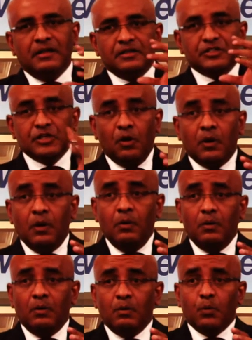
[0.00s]

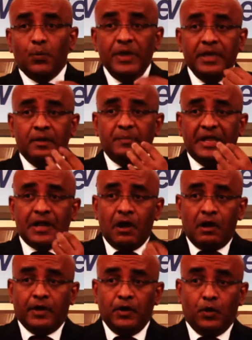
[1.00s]
So we've been
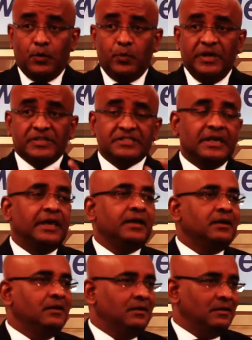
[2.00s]
arguing, we're
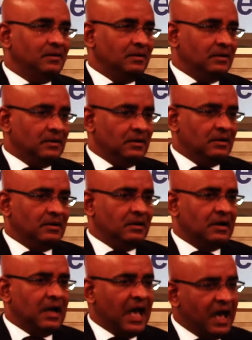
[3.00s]
saying
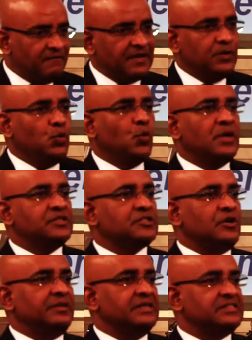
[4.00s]
have a
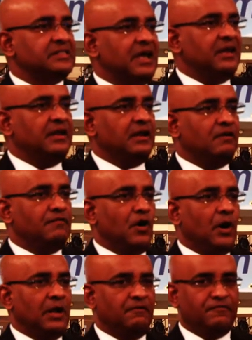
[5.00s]
nuanced understanding of
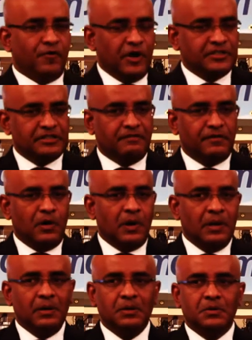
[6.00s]
oil. First of
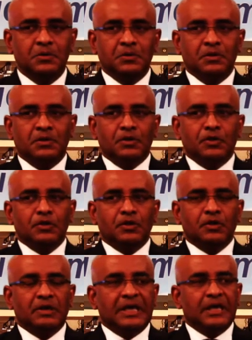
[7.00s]
all,
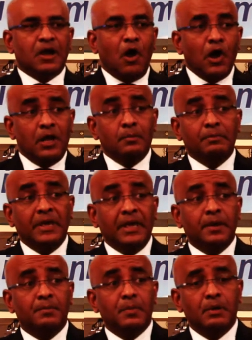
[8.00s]
oil
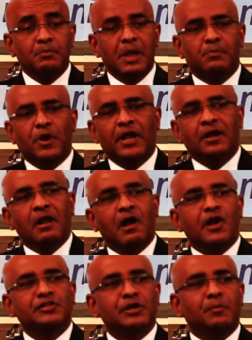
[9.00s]
may, may bring
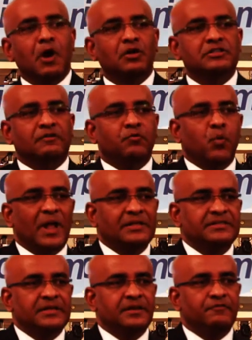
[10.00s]
large amount of
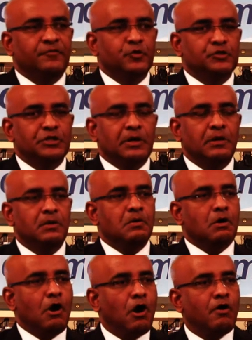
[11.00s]
wealth in the future
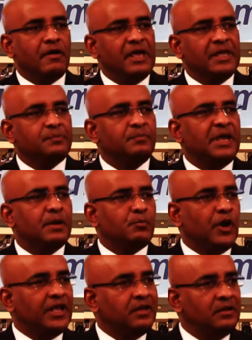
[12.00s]
or it may
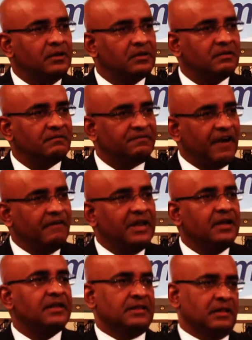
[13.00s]
bring
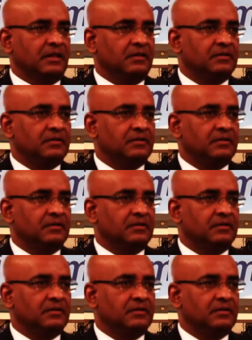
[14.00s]
very little.